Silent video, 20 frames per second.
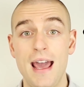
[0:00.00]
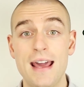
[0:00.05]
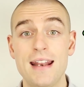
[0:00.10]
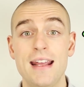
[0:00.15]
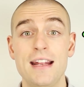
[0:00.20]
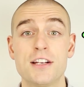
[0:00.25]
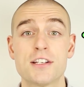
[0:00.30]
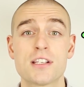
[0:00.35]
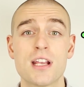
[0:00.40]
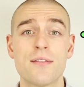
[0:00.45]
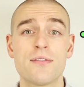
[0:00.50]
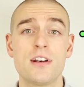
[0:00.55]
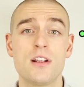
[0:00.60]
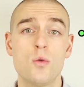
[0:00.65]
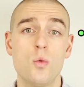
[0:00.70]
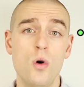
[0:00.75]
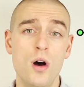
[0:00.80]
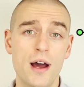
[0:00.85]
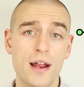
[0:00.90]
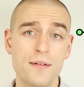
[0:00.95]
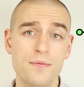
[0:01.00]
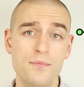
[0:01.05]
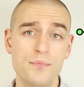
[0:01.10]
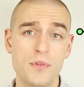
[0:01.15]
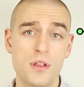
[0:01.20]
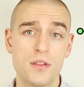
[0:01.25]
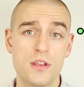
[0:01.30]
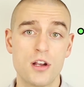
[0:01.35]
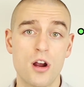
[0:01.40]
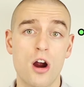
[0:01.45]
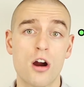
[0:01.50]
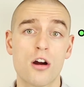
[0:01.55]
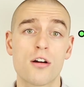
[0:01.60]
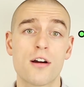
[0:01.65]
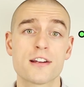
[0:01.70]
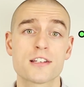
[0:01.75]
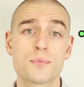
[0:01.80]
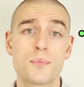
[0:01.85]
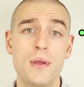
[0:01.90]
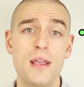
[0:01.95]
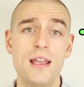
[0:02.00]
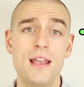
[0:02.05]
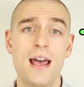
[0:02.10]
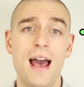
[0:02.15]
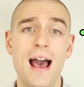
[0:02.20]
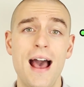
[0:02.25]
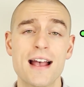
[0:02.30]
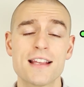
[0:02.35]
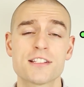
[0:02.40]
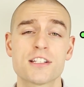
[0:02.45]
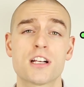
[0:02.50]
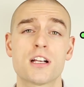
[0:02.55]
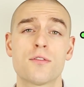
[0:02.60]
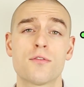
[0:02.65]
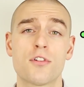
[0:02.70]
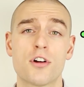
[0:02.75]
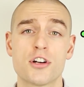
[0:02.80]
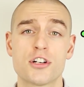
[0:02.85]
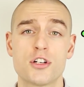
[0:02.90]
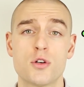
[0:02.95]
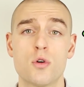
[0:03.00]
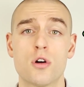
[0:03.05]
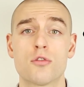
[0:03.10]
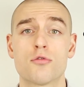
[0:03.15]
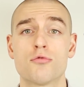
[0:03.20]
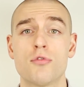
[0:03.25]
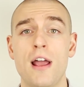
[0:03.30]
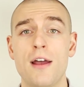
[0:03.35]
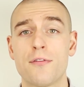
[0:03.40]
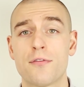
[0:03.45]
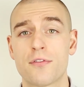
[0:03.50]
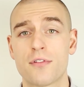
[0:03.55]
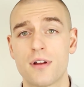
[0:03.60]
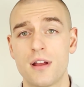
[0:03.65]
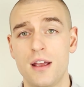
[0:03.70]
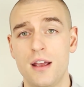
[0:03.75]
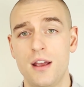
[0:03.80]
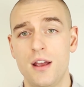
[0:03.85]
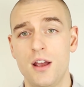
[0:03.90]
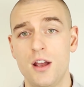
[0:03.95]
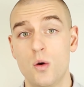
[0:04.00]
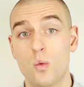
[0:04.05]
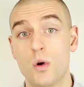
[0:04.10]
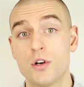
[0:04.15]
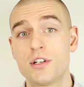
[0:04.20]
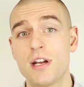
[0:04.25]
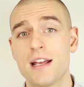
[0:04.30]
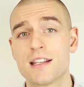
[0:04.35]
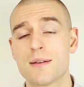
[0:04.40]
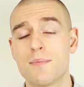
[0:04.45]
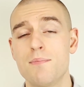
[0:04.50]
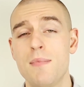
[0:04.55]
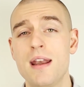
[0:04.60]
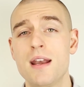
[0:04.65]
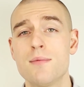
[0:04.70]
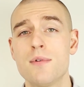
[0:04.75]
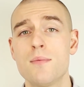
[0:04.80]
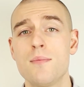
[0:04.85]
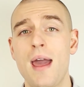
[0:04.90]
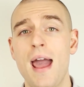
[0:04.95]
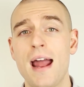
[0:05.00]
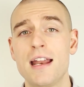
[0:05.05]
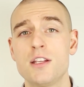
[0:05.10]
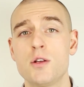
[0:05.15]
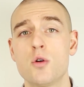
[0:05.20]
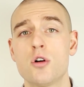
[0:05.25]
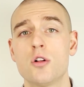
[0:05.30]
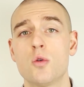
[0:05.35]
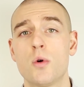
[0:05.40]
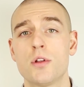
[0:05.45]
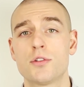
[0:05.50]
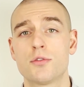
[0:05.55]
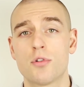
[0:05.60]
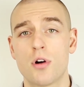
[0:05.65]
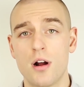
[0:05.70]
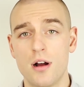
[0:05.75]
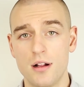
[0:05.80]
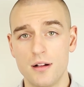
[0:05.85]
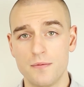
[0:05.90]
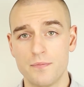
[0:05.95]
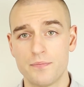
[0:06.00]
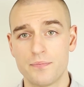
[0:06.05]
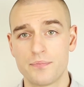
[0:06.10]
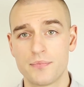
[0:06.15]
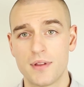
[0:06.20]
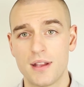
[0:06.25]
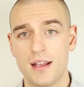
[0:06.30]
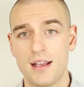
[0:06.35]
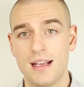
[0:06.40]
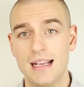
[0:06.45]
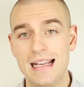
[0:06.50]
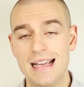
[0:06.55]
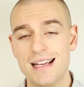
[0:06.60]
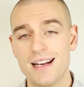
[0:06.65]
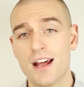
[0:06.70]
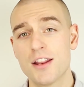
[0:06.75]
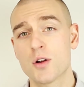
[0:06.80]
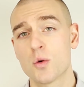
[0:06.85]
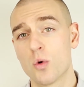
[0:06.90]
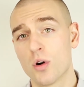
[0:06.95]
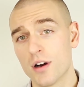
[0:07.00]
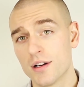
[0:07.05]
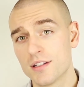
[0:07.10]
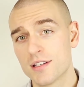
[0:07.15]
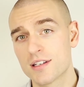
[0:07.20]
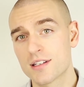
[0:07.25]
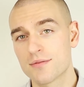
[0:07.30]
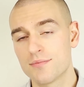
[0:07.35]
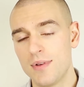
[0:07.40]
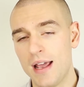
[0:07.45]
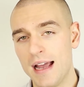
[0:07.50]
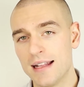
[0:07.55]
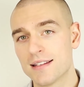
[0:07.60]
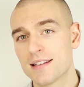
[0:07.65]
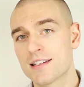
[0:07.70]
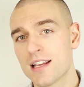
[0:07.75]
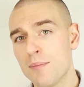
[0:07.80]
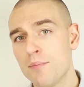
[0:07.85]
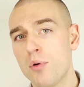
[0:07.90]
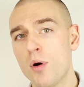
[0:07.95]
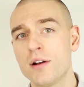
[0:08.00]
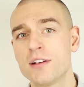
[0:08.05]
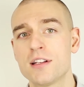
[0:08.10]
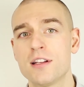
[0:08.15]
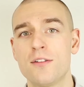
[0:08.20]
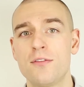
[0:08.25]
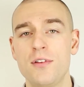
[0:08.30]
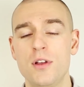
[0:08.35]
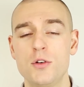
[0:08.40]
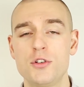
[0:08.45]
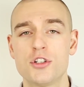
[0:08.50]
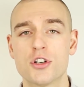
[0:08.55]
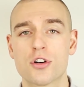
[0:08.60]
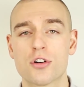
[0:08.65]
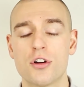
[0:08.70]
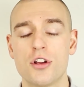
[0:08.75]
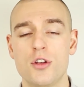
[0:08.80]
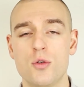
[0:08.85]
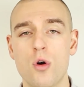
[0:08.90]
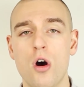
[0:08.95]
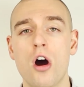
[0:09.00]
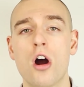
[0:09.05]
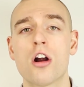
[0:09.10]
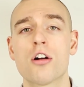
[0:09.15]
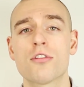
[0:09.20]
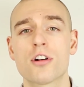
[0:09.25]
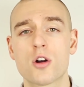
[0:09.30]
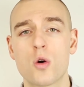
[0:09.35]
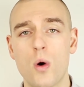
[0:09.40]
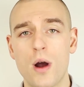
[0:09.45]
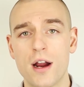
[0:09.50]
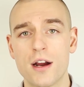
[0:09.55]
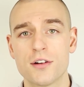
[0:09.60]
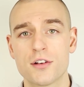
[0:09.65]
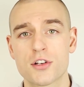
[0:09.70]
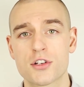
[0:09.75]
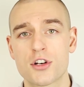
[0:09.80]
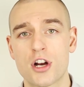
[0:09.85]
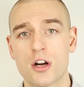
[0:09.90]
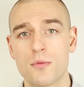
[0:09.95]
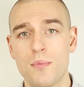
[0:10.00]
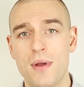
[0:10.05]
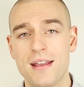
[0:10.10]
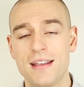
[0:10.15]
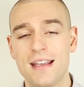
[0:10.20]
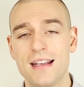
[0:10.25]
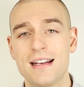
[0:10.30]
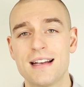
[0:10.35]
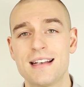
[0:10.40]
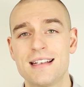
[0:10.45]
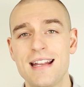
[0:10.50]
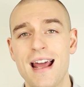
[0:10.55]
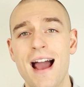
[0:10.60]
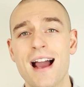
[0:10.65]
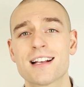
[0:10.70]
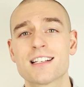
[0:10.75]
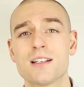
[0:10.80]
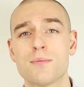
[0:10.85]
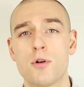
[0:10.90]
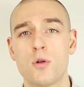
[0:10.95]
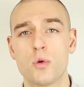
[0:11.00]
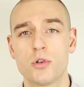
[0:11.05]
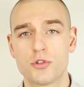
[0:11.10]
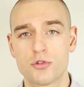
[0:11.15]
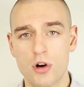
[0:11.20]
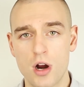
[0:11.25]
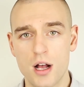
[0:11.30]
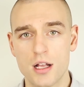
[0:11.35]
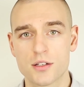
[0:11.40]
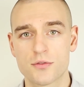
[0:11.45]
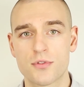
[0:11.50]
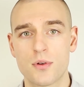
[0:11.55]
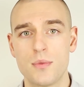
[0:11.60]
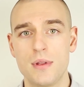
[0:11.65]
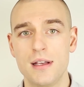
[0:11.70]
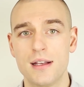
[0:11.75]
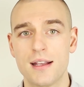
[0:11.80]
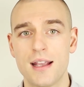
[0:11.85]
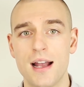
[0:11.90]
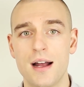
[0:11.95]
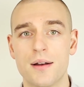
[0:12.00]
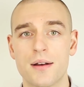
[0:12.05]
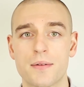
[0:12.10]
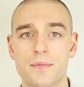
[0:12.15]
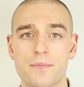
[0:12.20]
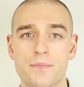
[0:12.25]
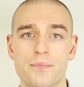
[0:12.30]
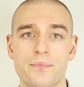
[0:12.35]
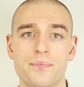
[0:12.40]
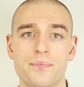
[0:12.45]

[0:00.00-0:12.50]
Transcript: At age 71, the RRSP has to convert to a RIF, which has a minimum annual withdrawal. In other words, at some point in the future, you are required to start making taxable withdrawals from the account.